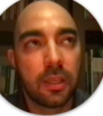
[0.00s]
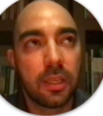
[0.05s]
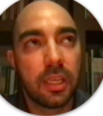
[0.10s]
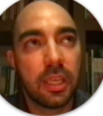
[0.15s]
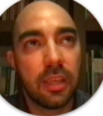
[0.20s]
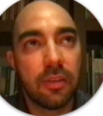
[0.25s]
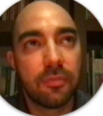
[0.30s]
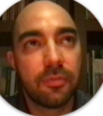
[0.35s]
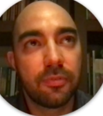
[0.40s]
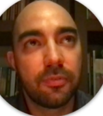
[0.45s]

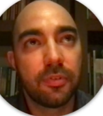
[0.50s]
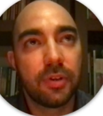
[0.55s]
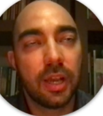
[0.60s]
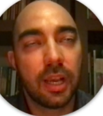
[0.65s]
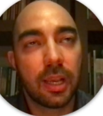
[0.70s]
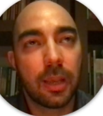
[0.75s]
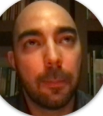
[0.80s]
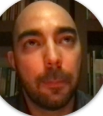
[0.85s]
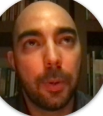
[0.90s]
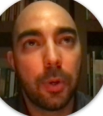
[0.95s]
if a
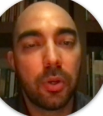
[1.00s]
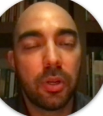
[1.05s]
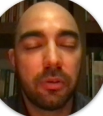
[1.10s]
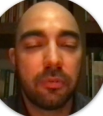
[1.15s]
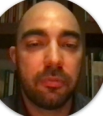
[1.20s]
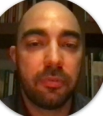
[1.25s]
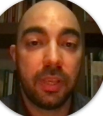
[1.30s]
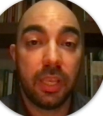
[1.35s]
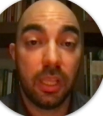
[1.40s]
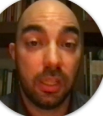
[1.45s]
component
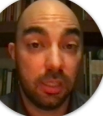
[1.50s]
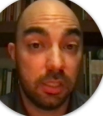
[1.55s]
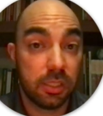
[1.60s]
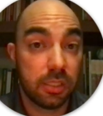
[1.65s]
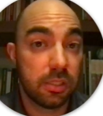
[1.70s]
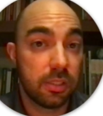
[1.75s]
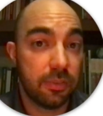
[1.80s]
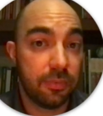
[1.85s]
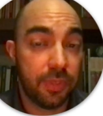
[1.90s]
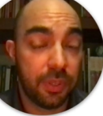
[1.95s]
fails,
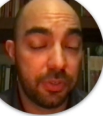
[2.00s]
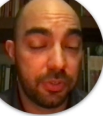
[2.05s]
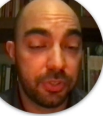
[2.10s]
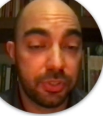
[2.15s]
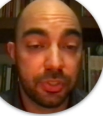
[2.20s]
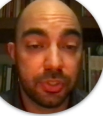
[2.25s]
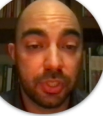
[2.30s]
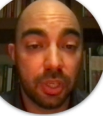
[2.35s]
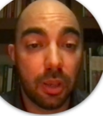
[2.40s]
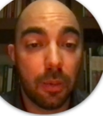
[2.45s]
if there's
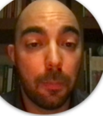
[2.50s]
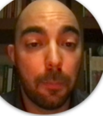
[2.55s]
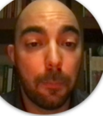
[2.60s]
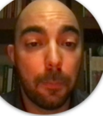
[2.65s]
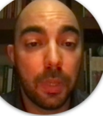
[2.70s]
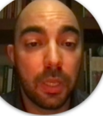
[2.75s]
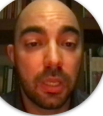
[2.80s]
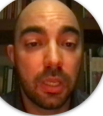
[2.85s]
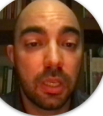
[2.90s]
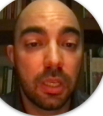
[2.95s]

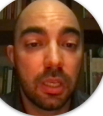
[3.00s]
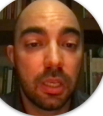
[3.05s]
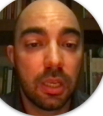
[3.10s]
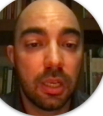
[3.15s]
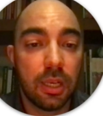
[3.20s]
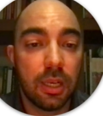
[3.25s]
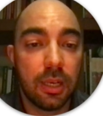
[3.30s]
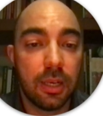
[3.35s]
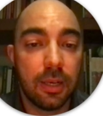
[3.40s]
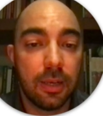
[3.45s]
some
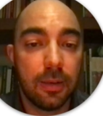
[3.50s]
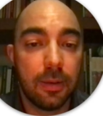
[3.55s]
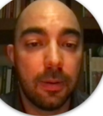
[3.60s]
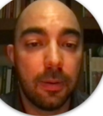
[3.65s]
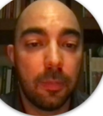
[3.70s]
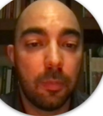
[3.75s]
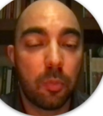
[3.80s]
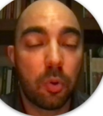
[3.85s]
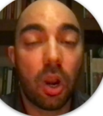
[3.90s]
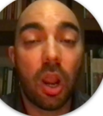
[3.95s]

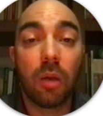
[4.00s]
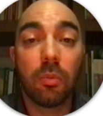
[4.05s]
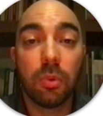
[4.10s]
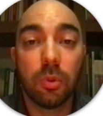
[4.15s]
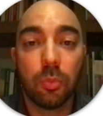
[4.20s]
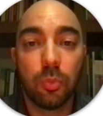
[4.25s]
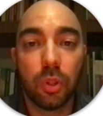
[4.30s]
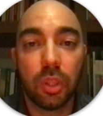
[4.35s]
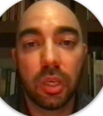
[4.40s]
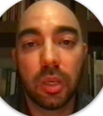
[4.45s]

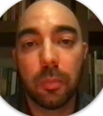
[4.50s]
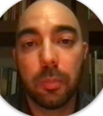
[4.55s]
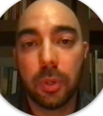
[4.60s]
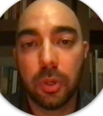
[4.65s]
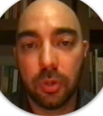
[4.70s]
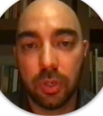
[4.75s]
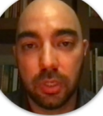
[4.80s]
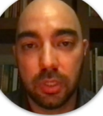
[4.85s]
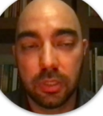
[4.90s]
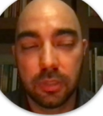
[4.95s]
problem with a
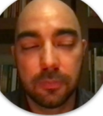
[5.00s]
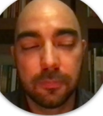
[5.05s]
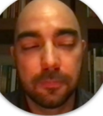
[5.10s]
component,